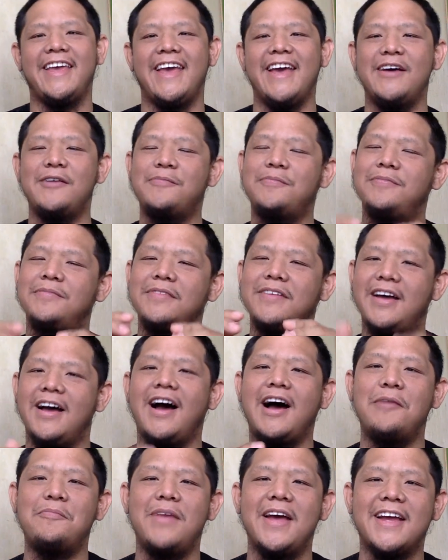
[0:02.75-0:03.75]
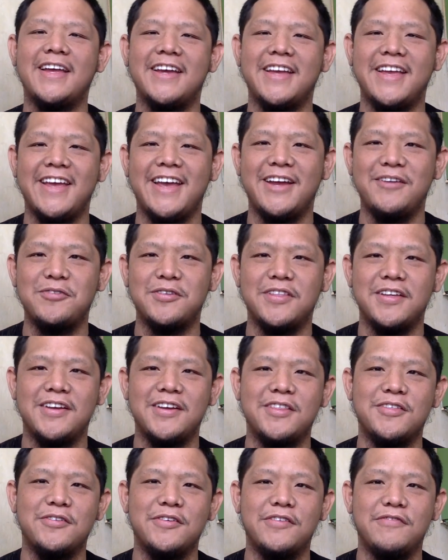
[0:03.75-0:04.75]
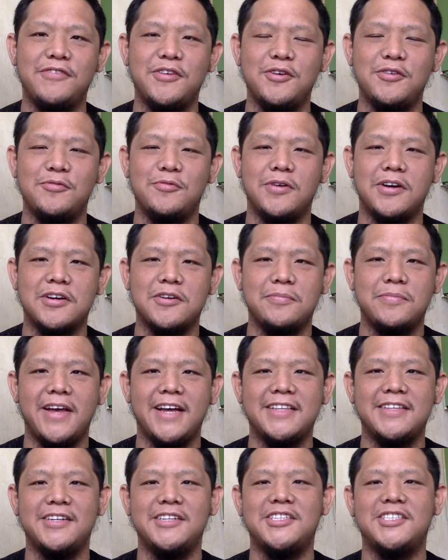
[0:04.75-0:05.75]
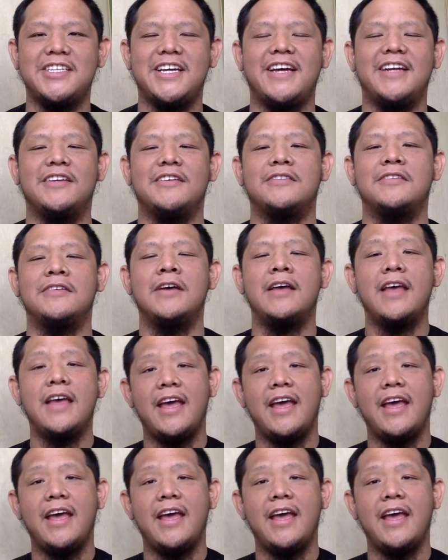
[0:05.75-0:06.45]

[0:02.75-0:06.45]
Yep, I'm back again with another review. Welcome back to the channel.